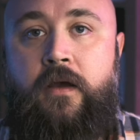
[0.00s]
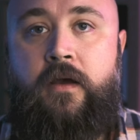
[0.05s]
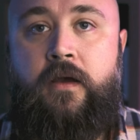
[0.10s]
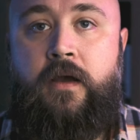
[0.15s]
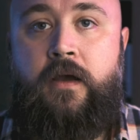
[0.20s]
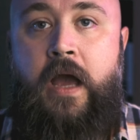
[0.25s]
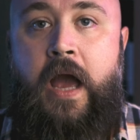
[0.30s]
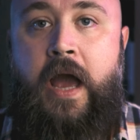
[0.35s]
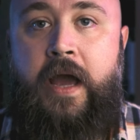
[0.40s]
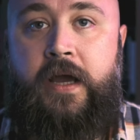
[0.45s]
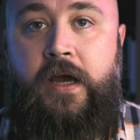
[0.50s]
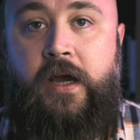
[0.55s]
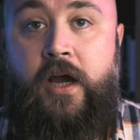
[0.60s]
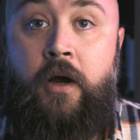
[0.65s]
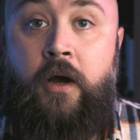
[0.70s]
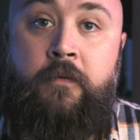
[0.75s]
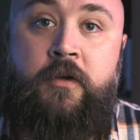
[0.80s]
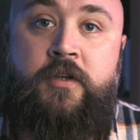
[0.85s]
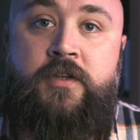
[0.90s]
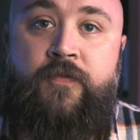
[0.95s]
Hey, I
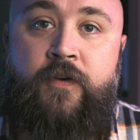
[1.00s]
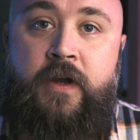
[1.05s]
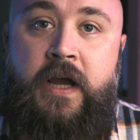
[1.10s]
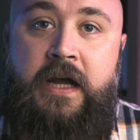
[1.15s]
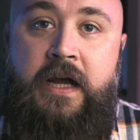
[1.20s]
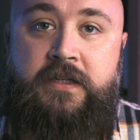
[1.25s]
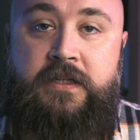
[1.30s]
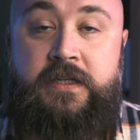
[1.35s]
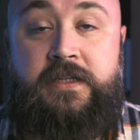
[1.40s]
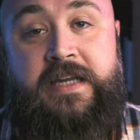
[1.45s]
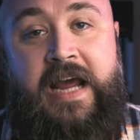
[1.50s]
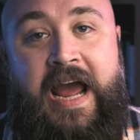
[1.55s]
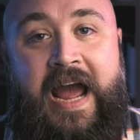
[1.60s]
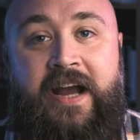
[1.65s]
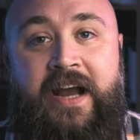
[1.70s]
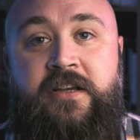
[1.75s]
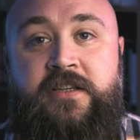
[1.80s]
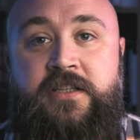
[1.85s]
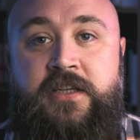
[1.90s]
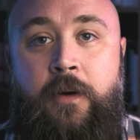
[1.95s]
almost forgot to
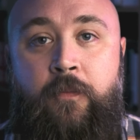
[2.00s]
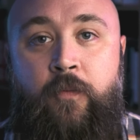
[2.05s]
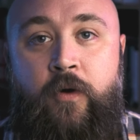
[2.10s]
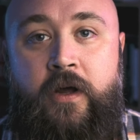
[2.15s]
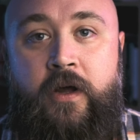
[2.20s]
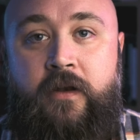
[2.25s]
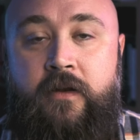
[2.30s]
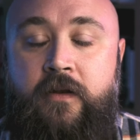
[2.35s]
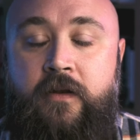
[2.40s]
tag someone.